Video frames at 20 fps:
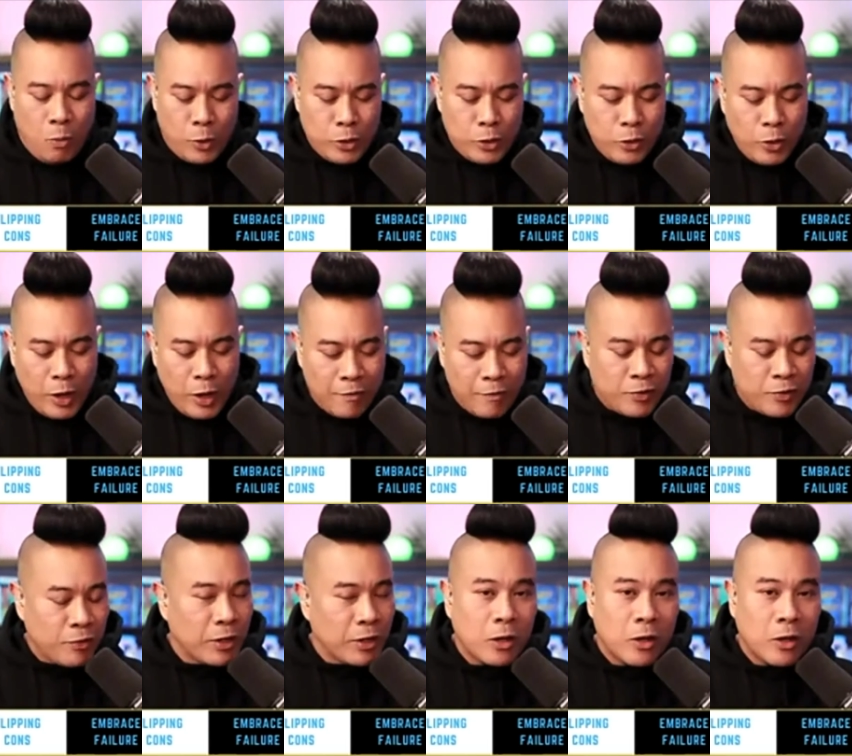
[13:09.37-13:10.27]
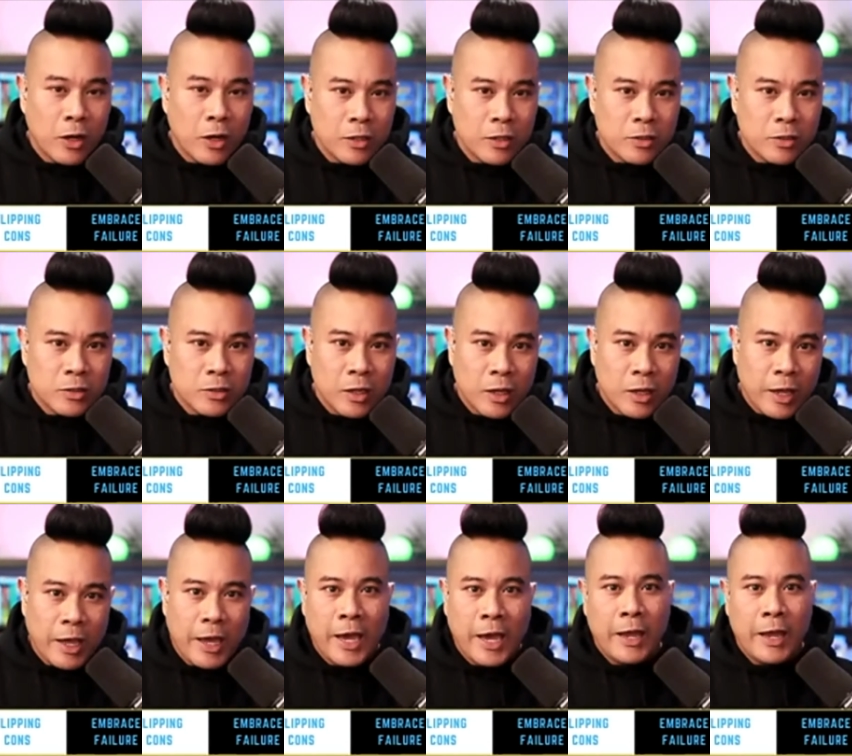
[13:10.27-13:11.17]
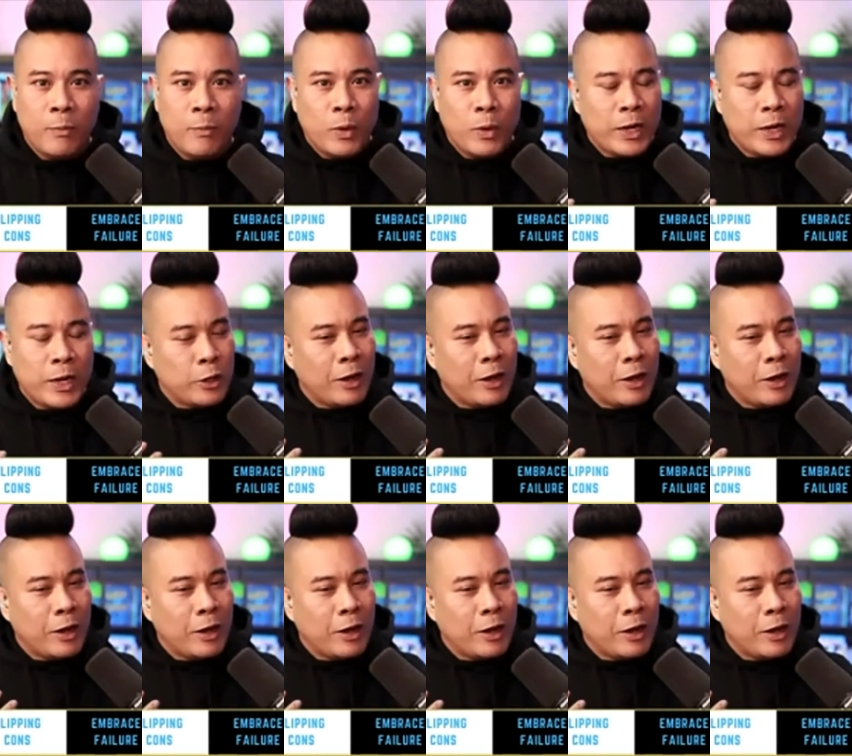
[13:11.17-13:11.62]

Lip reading: when you have different cooks and when